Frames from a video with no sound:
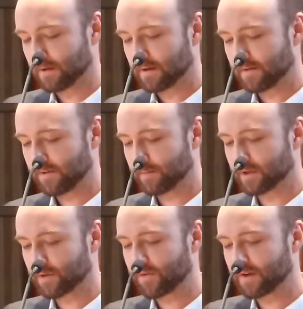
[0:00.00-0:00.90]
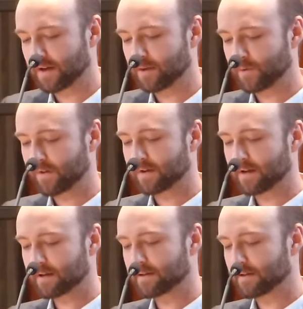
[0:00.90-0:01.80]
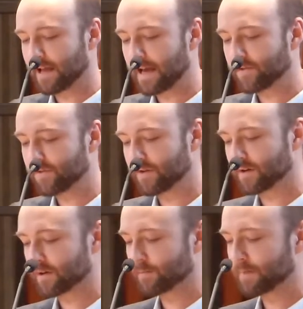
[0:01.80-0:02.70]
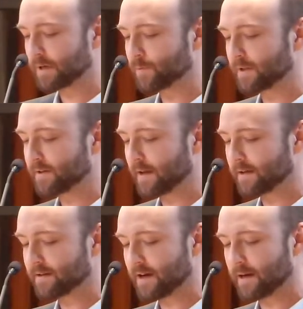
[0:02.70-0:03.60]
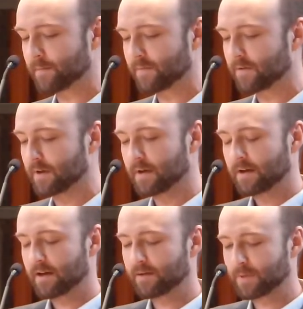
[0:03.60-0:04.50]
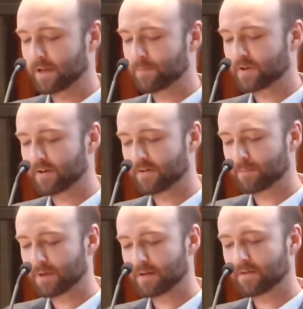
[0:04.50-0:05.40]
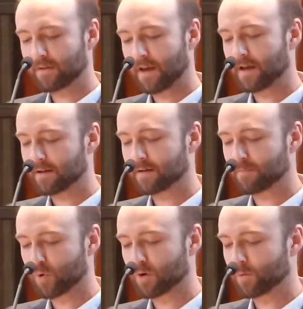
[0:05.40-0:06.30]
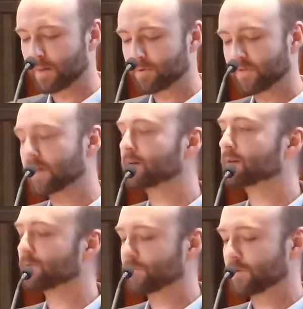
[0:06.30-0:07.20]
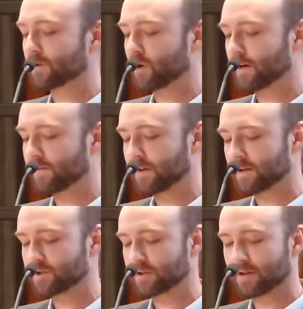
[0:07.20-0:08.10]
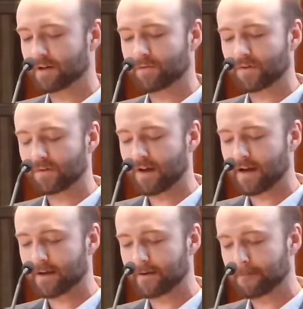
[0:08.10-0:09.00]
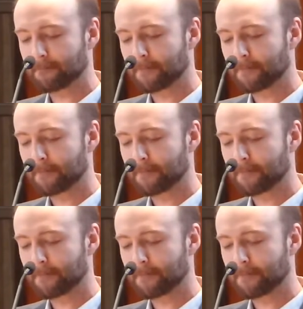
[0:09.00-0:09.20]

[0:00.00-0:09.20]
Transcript: A similar study was conducted last year, but with 10 times as many participants and a more representative cross-section of society.